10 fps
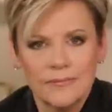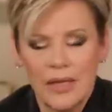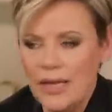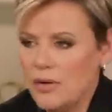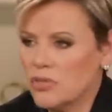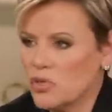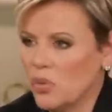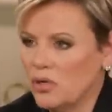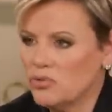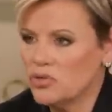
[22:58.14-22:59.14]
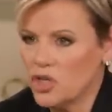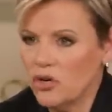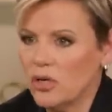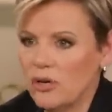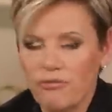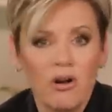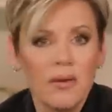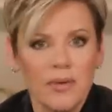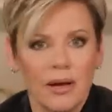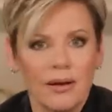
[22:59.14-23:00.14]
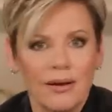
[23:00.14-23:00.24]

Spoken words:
And he was the one jerking it from you,